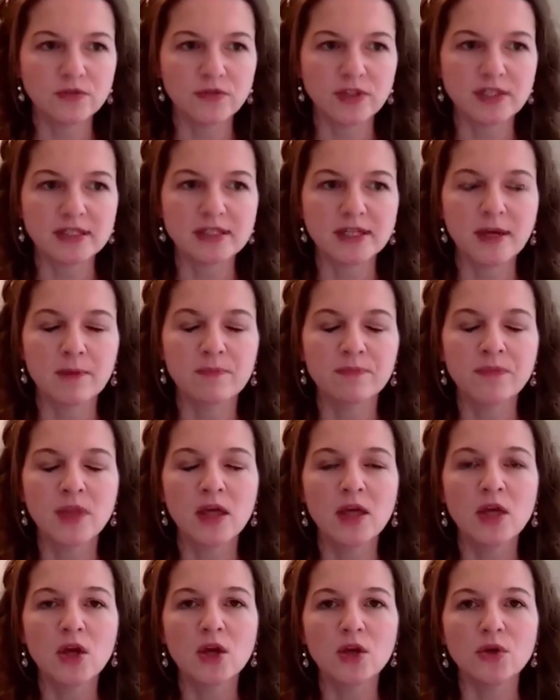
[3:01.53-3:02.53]
visa.
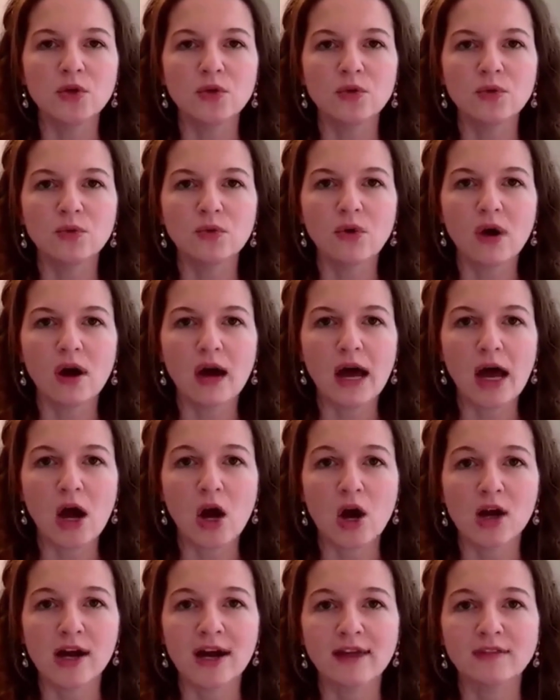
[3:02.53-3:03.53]
You
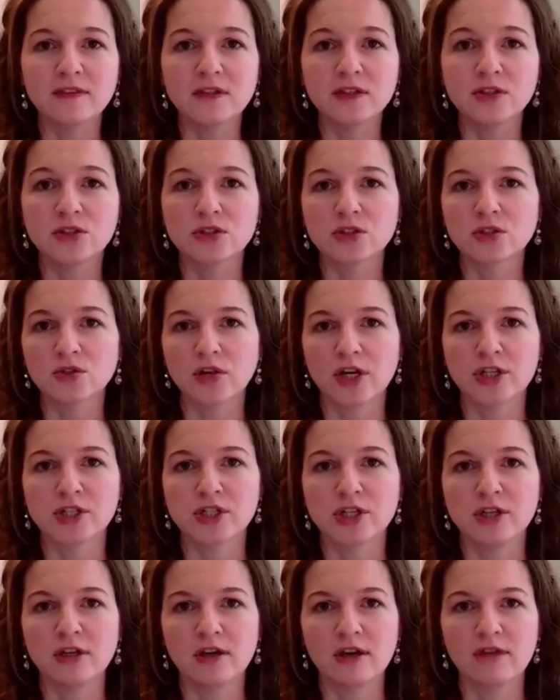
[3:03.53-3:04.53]
are at the
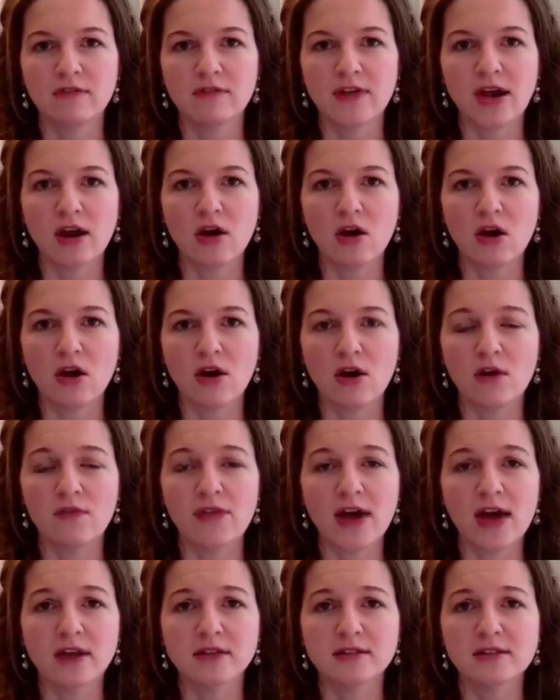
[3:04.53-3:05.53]
discretion of that of
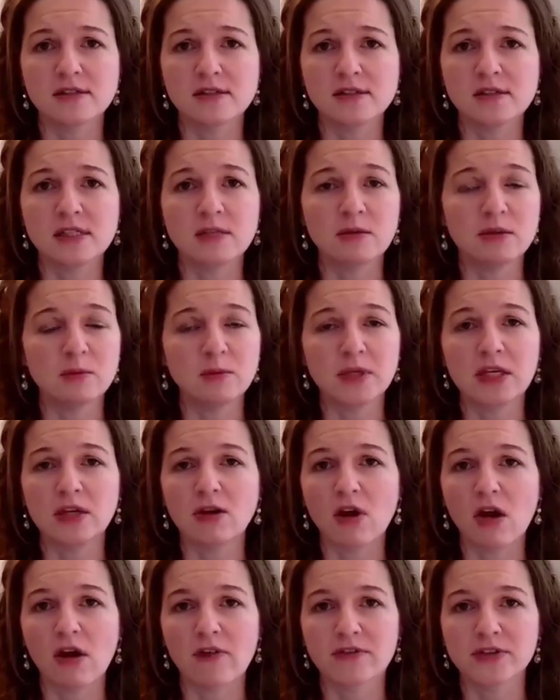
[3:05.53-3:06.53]
that CBP
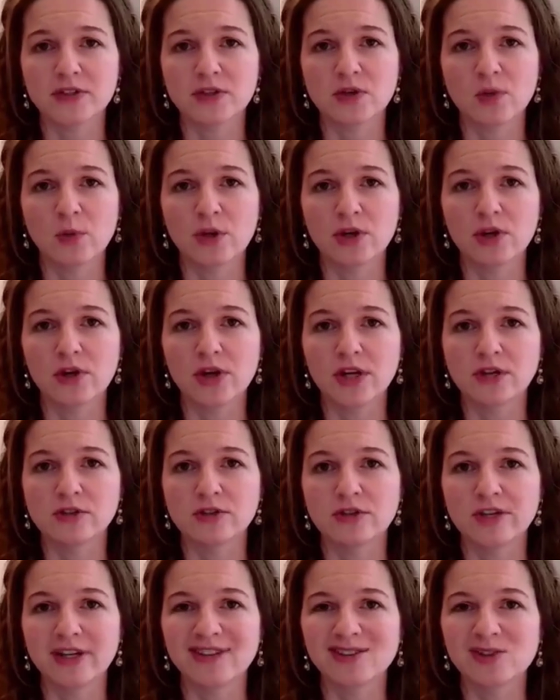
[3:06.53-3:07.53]
officer when you're
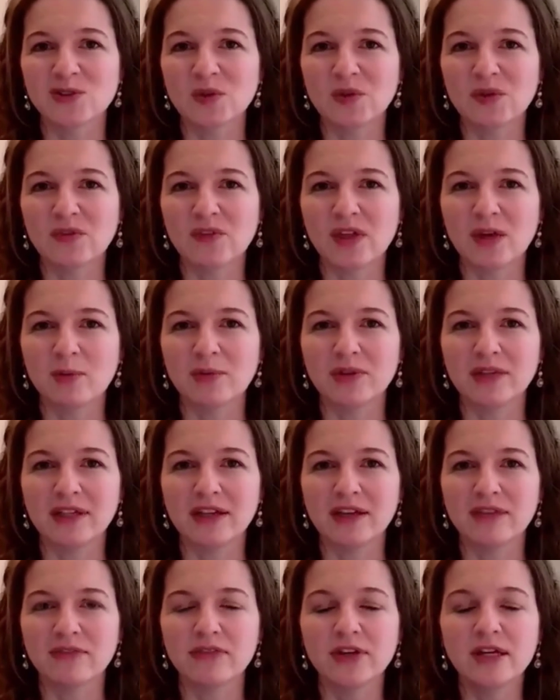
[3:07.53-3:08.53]
entering. So if they
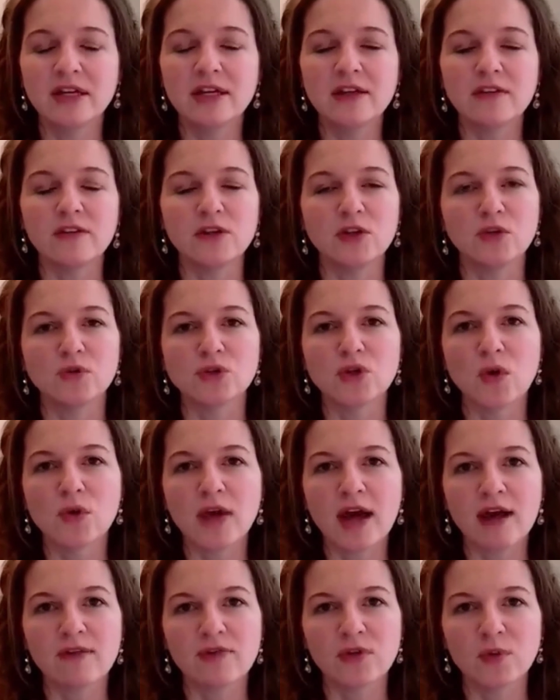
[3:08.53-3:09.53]
believe that you don't
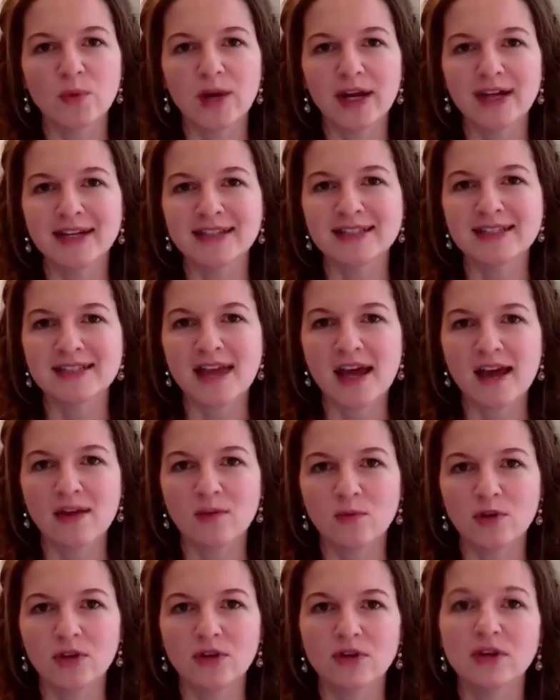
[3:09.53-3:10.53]
have the right intent
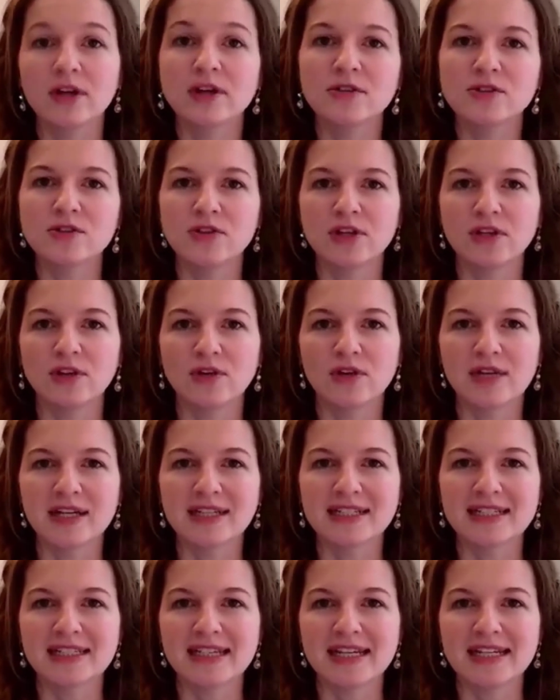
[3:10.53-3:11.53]
when you're entering the United
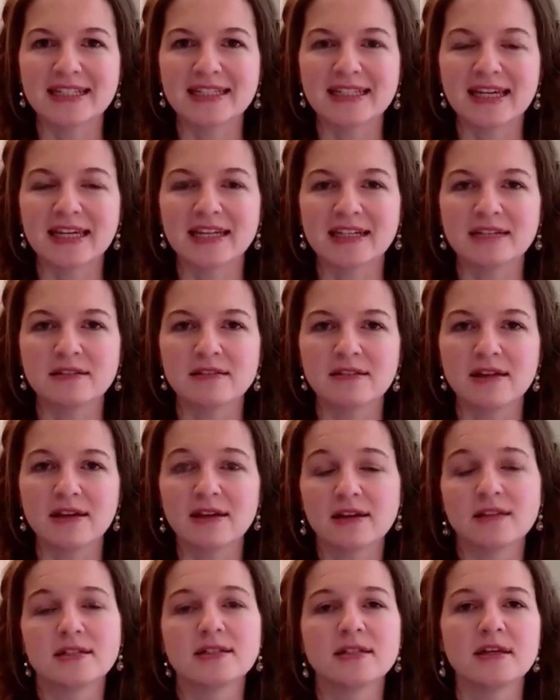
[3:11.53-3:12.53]
States, they can they
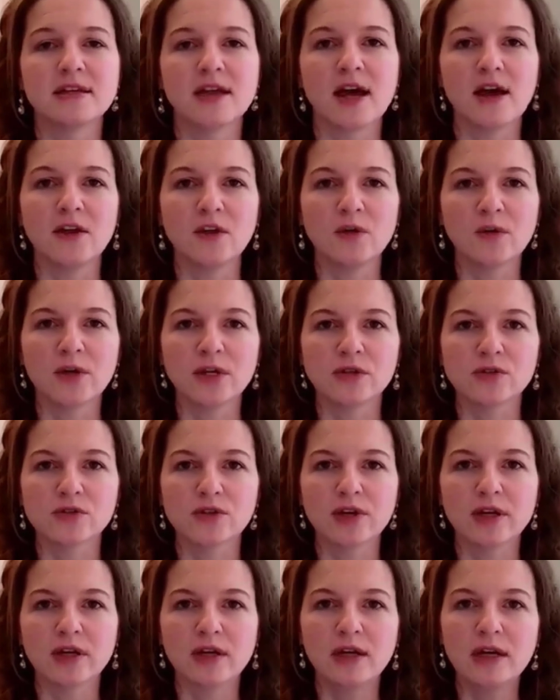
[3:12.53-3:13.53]
can deny you
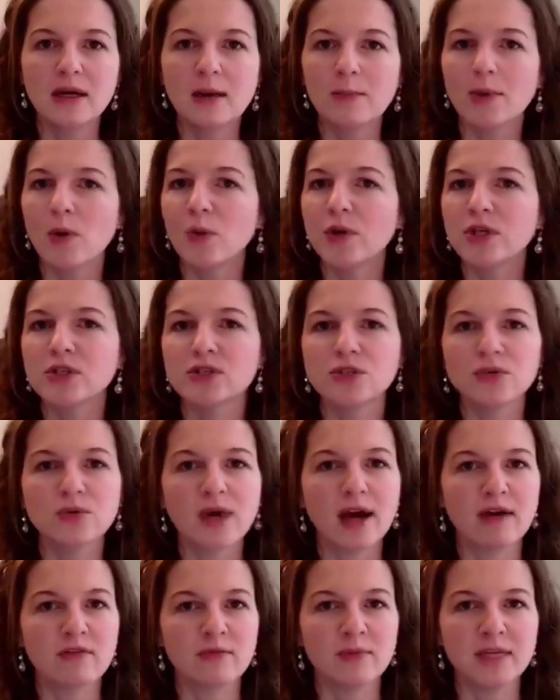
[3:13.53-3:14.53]
entry. But we do
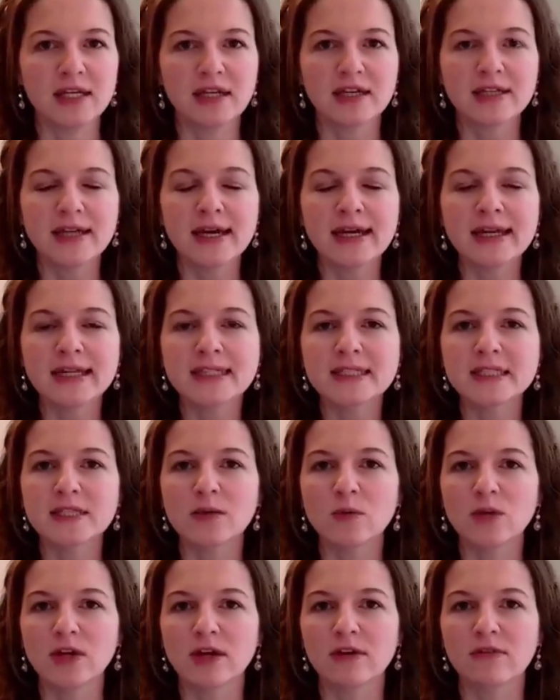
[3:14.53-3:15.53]
have many clients that
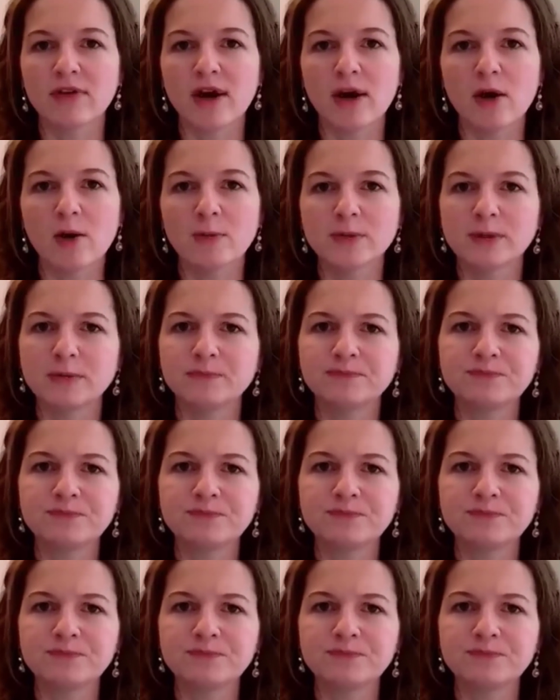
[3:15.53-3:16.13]
we have helped